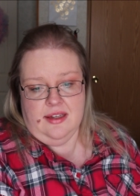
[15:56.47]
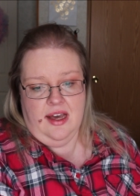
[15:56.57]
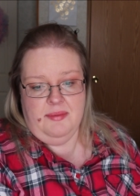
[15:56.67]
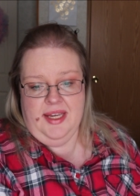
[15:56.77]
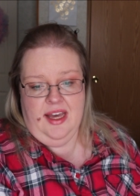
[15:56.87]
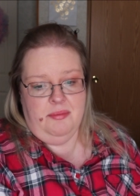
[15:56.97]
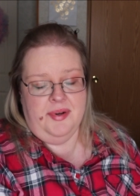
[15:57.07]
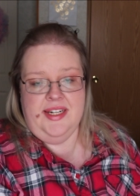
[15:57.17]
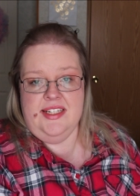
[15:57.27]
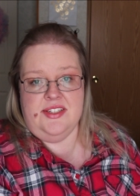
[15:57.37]
coming up
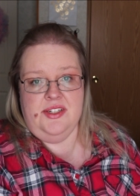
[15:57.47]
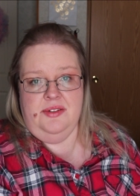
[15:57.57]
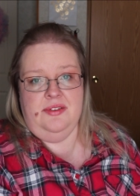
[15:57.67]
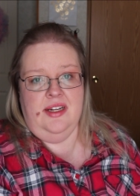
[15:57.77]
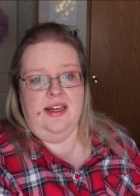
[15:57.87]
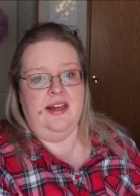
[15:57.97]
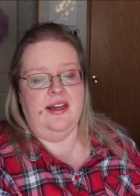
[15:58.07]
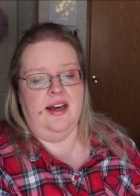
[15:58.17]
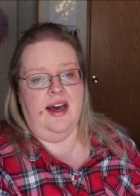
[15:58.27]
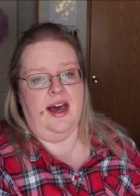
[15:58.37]
pretty soon.
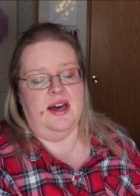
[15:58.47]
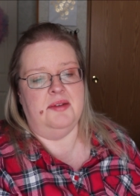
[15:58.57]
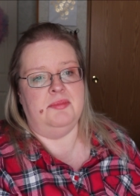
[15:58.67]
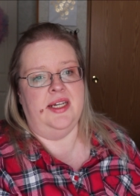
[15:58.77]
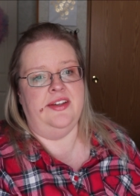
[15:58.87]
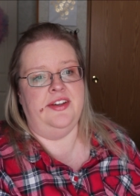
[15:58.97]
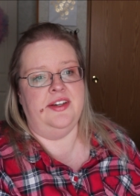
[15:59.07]
Um,